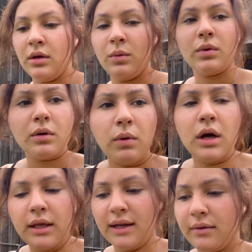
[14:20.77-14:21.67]
we're
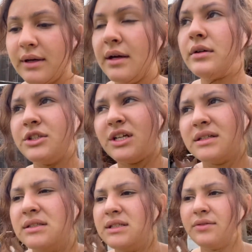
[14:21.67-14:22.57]
walking out now to check
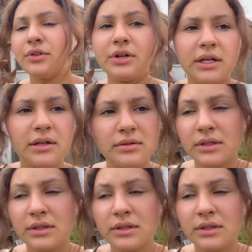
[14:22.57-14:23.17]
to see if they're here.